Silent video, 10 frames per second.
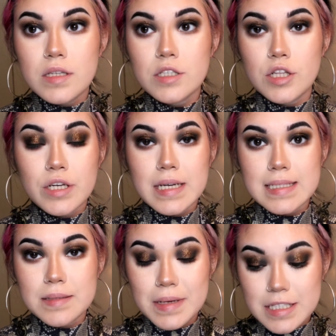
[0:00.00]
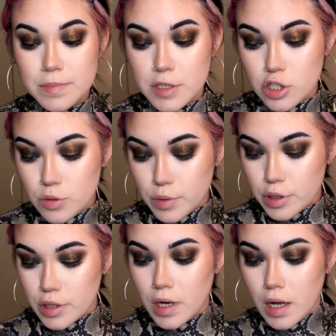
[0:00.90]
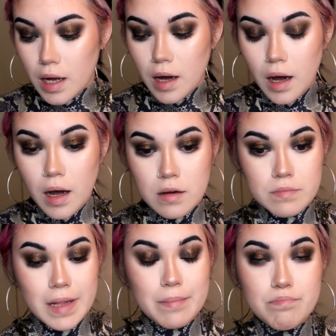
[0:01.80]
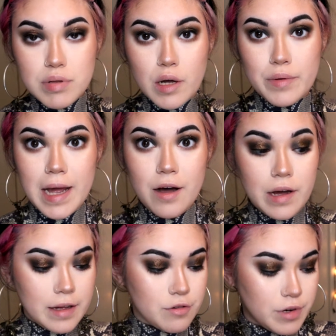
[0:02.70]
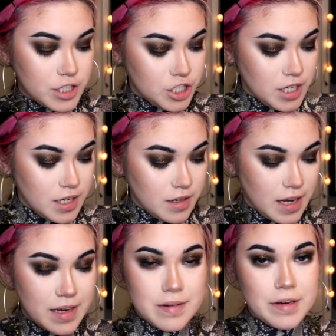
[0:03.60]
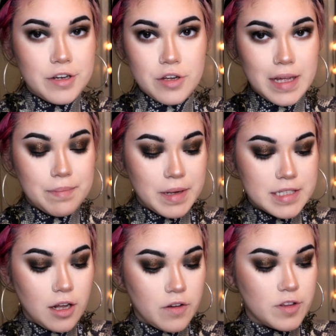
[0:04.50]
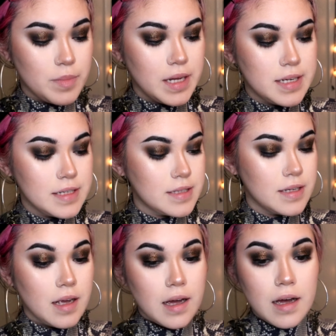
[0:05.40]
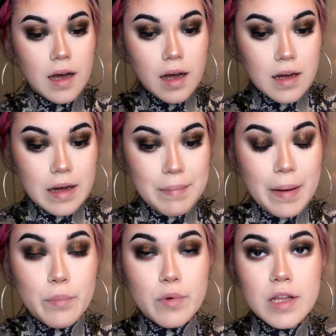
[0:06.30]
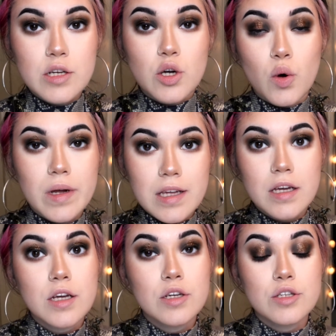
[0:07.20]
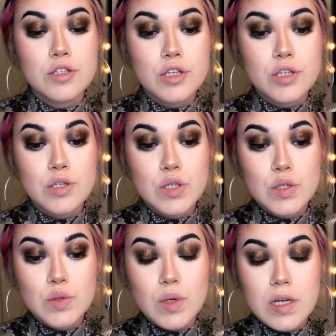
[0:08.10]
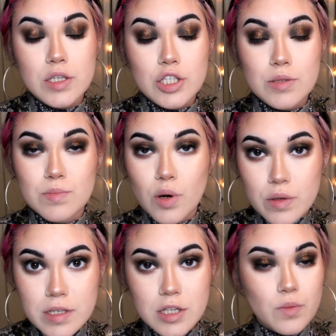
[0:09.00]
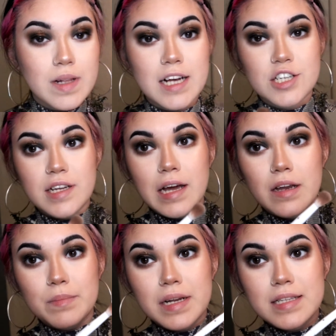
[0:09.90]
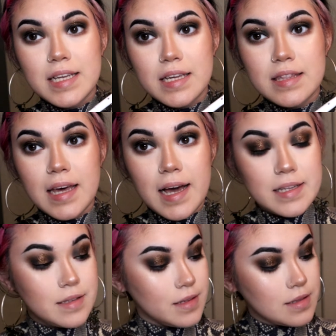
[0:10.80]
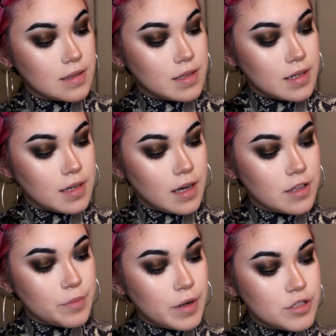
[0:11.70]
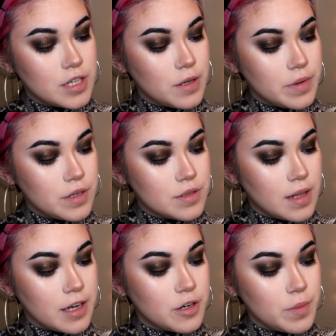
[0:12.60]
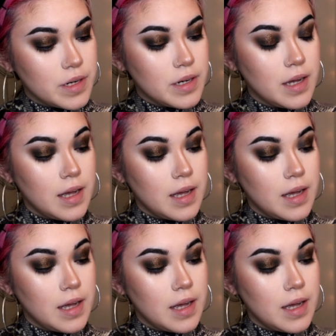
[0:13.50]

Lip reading: this look is meant to be super like blown out and grungy and, you know, like messy all over the place, I'm really going to smoke this lower lash line out. I'm going to take the other brown shade that we used, the lighter one,